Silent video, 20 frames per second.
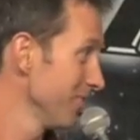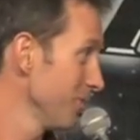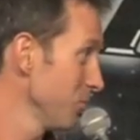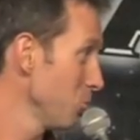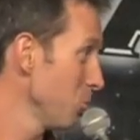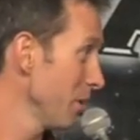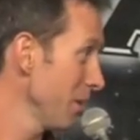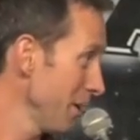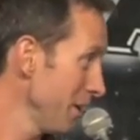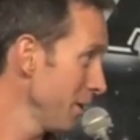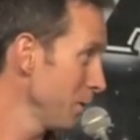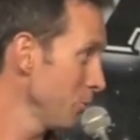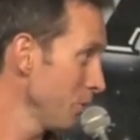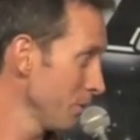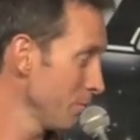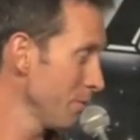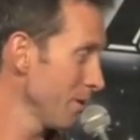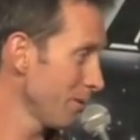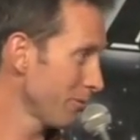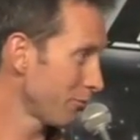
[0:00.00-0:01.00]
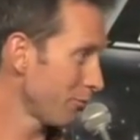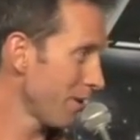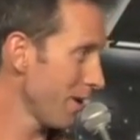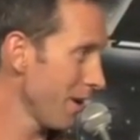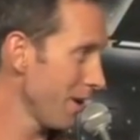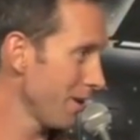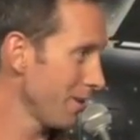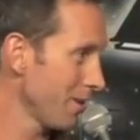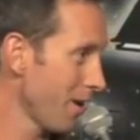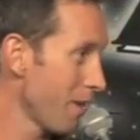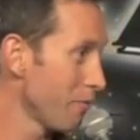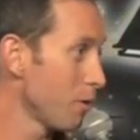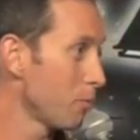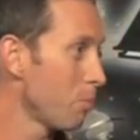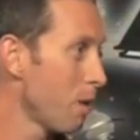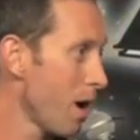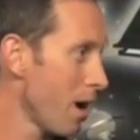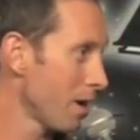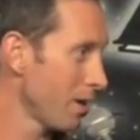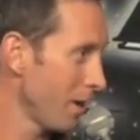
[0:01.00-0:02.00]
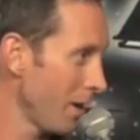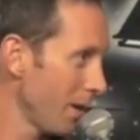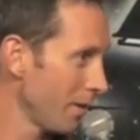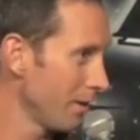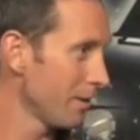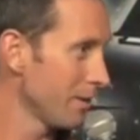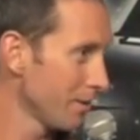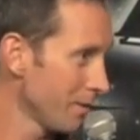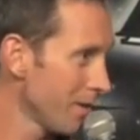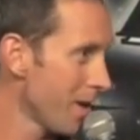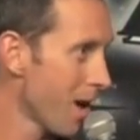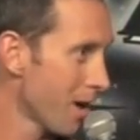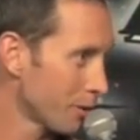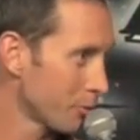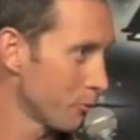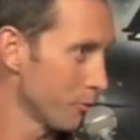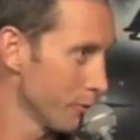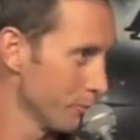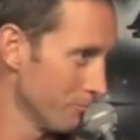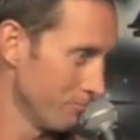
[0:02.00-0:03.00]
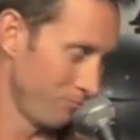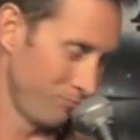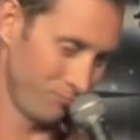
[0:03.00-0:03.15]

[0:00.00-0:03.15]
Would anyone be afraid of a pothead in a locked room?